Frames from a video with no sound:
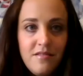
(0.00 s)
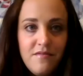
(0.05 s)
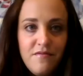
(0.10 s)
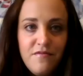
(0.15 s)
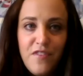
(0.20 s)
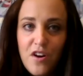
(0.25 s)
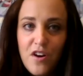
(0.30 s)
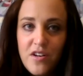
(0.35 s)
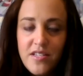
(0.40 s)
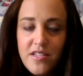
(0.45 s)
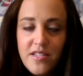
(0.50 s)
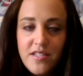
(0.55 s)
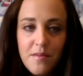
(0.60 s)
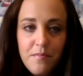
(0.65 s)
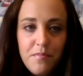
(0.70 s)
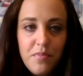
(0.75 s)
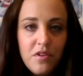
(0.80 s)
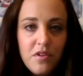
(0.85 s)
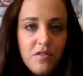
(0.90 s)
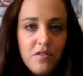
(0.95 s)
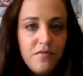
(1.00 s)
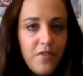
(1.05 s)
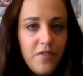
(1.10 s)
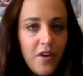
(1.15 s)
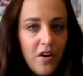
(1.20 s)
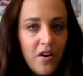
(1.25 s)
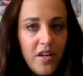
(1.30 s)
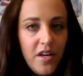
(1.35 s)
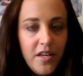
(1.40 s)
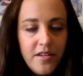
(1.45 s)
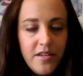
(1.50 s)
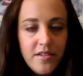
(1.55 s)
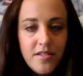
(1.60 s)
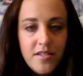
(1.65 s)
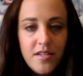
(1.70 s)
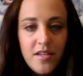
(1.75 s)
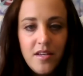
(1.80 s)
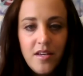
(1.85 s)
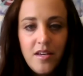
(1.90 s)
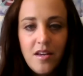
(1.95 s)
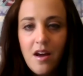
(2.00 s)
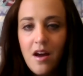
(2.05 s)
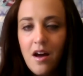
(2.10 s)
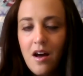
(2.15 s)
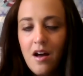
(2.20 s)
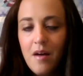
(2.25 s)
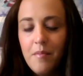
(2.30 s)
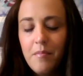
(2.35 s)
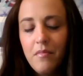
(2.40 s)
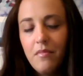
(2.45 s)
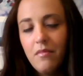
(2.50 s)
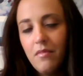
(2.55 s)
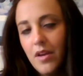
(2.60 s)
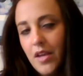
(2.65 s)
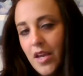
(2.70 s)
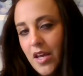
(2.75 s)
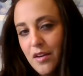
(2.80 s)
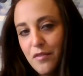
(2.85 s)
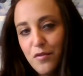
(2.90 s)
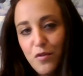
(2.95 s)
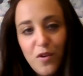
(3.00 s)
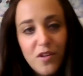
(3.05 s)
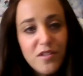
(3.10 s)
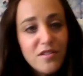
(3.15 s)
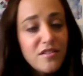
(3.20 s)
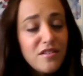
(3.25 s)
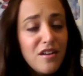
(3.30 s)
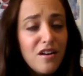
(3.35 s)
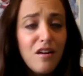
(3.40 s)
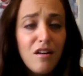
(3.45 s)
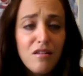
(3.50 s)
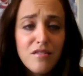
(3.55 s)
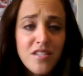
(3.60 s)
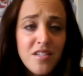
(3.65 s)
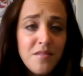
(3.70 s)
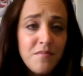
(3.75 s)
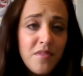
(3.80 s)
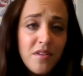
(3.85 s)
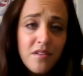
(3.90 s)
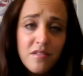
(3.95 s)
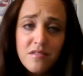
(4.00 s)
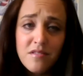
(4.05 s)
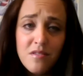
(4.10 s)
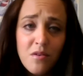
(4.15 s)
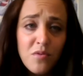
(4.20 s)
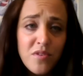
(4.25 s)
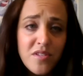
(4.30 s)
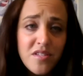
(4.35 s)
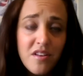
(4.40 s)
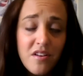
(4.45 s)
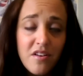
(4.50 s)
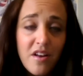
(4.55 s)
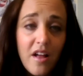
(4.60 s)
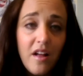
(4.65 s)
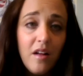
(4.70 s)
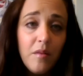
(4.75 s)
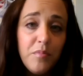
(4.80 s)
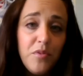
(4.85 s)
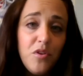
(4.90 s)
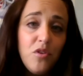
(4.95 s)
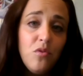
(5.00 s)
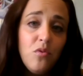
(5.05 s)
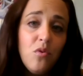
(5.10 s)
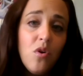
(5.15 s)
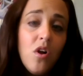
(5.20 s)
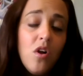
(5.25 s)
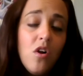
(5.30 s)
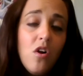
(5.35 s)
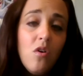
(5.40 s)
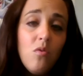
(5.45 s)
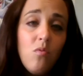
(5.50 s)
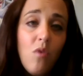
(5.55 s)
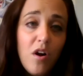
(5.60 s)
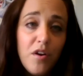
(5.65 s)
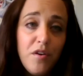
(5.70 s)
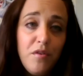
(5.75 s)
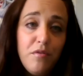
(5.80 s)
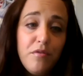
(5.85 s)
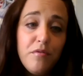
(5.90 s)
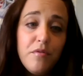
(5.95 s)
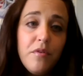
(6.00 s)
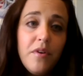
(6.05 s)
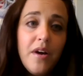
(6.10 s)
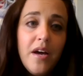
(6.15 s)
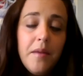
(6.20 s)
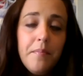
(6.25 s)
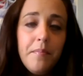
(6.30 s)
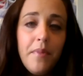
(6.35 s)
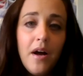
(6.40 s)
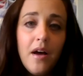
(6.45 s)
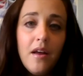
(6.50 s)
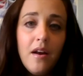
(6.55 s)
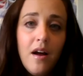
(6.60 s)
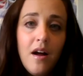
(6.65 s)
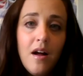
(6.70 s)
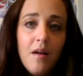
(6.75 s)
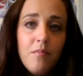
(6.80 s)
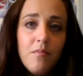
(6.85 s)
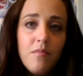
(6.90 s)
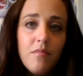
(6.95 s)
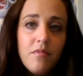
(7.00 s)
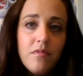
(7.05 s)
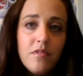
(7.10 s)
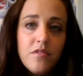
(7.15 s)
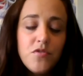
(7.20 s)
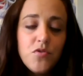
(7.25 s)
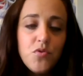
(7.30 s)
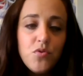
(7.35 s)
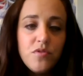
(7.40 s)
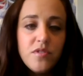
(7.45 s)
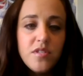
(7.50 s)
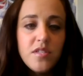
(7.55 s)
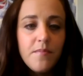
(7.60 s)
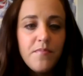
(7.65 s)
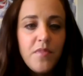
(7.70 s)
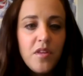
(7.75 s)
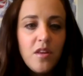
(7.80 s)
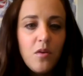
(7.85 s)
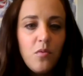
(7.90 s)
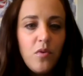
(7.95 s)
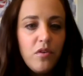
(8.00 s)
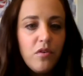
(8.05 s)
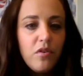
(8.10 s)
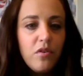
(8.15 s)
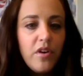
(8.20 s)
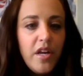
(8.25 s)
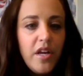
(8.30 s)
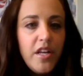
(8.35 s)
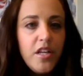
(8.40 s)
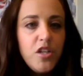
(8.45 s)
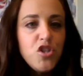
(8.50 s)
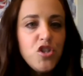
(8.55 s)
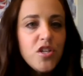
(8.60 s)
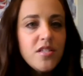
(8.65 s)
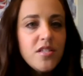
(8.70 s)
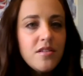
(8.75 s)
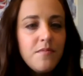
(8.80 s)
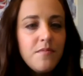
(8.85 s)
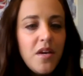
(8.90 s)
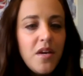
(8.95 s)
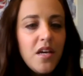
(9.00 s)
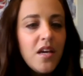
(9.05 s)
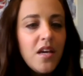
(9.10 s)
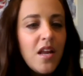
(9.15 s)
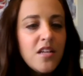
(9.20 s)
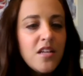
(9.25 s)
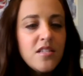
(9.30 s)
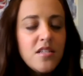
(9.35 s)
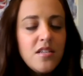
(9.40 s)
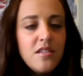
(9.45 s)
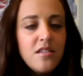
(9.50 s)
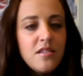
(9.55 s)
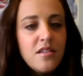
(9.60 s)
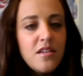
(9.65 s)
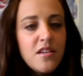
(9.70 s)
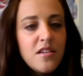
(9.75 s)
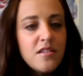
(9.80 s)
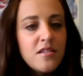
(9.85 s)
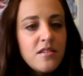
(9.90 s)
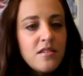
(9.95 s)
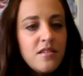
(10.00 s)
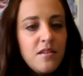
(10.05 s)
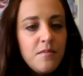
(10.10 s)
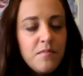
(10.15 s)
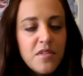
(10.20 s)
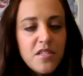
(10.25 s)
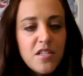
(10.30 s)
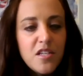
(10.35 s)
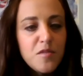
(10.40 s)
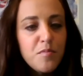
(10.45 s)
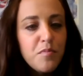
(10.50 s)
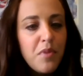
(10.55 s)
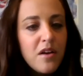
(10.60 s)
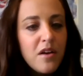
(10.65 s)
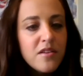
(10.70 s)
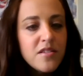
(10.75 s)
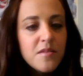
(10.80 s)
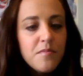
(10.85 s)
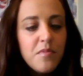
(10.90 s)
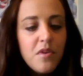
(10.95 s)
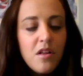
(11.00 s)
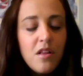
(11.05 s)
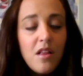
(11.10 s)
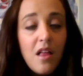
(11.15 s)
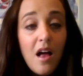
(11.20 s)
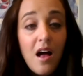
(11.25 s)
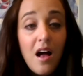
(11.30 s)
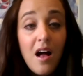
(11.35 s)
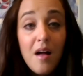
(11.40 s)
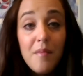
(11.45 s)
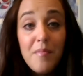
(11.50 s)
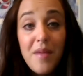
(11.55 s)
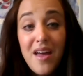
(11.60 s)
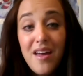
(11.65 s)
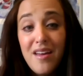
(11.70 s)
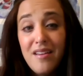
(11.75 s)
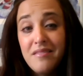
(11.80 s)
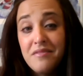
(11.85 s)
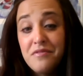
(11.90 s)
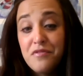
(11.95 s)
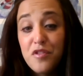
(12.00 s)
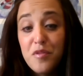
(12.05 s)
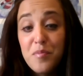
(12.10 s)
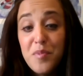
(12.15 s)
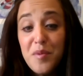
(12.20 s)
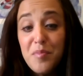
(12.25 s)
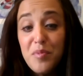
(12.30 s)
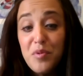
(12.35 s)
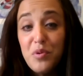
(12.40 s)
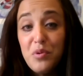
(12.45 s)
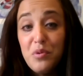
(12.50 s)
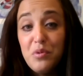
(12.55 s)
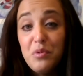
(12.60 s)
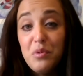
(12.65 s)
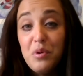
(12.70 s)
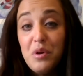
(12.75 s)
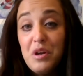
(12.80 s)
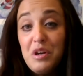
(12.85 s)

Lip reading: very simple, very easy. Again, if you get stuck, our team here is always there to help you, walk you through it. But this tool is something that we created just to make it as easy, as seamless as possible. And for the people who